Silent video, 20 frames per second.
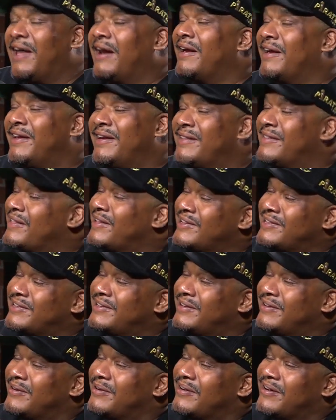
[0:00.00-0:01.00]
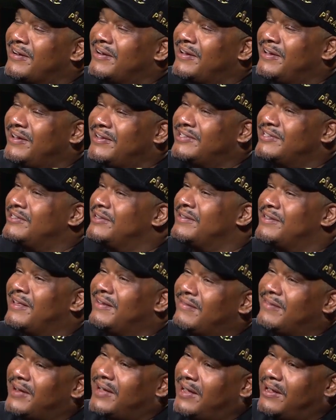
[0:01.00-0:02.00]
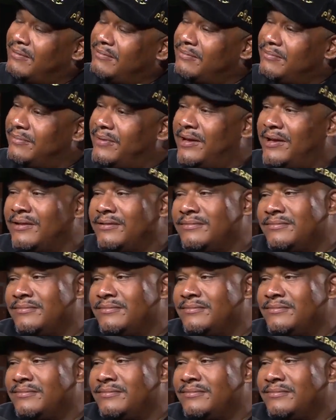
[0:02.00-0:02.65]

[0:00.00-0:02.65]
not a good decision or you should just give it up. But